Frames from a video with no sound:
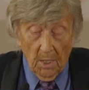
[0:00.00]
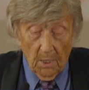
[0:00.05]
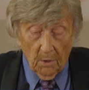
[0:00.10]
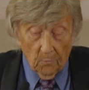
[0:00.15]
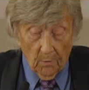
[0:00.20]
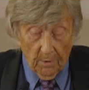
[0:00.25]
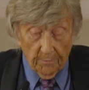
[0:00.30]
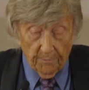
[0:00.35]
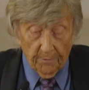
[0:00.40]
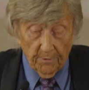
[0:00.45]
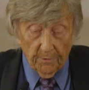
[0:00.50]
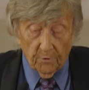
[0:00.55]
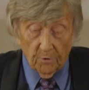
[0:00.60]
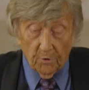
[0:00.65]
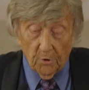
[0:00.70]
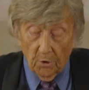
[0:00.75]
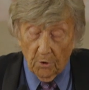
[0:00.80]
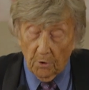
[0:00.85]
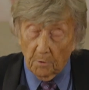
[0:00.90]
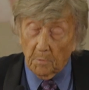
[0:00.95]
Griffith
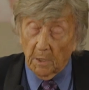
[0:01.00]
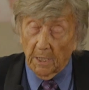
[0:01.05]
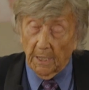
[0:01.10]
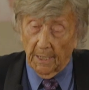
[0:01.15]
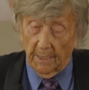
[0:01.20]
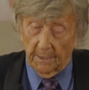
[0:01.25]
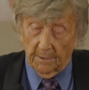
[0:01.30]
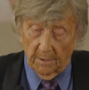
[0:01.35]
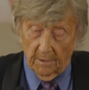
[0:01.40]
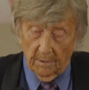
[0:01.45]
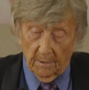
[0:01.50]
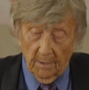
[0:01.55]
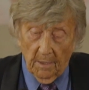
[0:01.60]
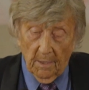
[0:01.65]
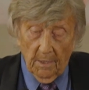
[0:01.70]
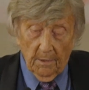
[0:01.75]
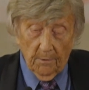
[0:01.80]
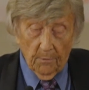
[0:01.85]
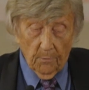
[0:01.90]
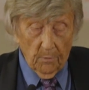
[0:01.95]
terminated
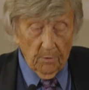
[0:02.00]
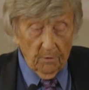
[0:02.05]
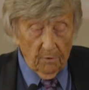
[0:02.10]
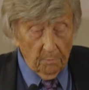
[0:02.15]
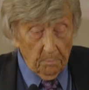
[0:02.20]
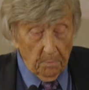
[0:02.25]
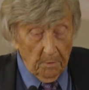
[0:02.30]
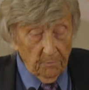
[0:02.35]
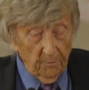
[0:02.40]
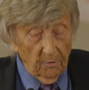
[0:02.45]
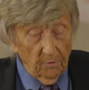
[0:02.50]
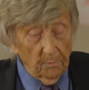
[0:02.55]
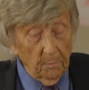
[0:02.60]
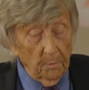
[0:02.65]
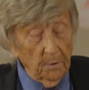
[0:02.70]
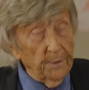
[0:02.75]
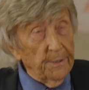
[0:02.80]
the responsible